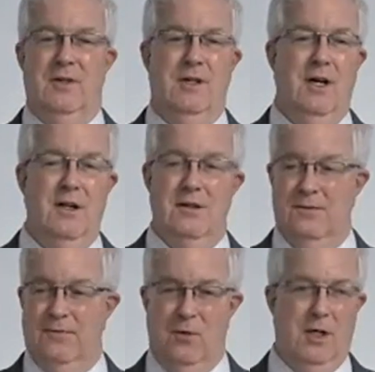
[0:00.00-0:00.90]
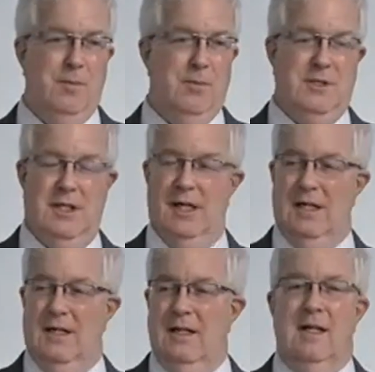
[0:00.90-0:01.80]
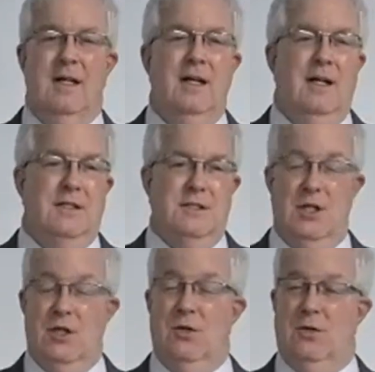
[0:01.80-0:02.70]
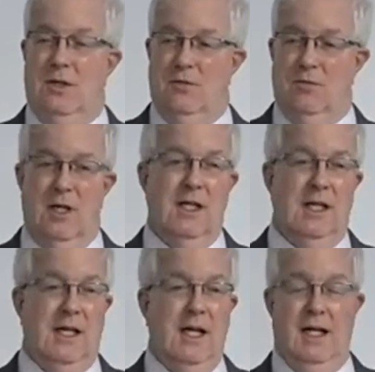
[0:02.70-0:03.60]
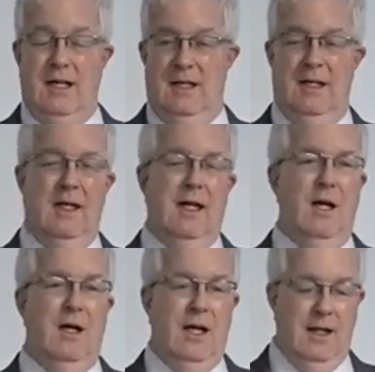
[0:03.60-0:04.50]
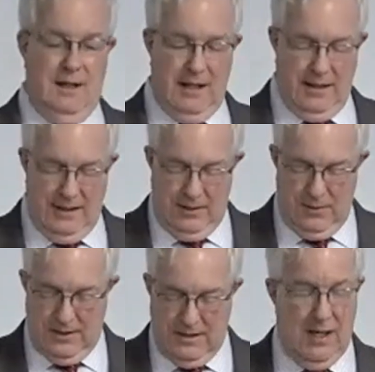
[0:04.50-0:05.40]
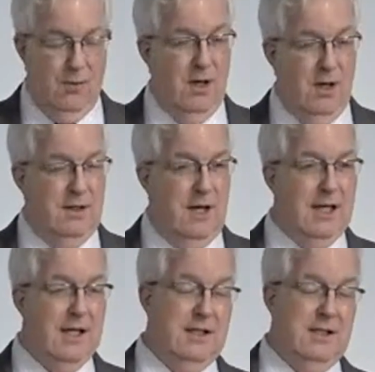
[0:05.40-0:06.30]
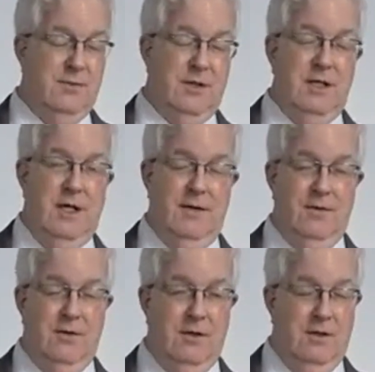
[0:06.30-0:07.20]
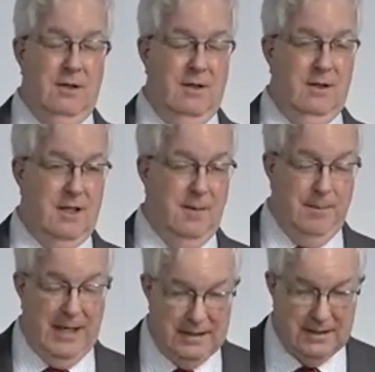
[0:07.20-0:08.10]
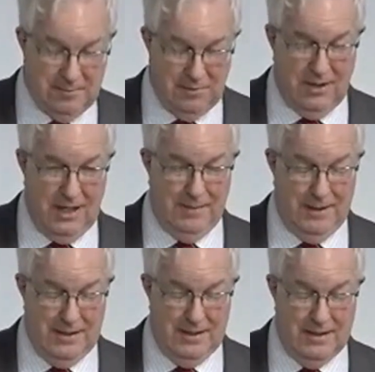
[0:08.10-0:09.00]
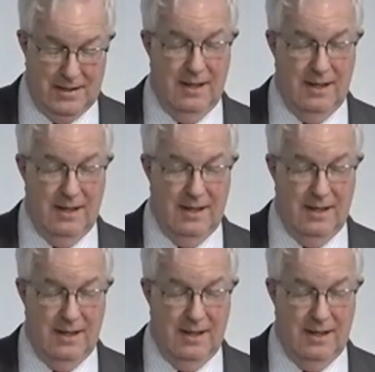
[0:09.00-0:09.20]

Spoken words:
another 40%. So you could really get, and you would say, well, I didn't just recover compensable damages.